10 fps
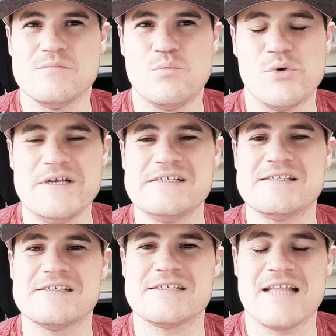brings
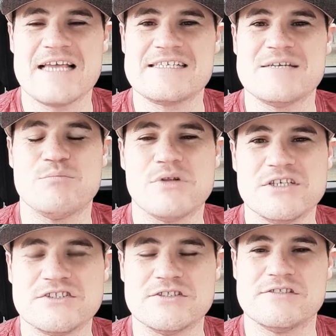us lasting
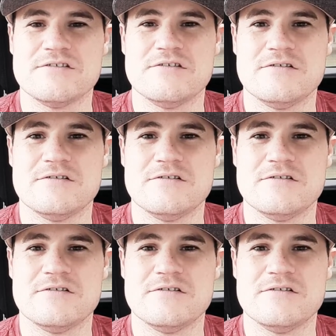pleasures.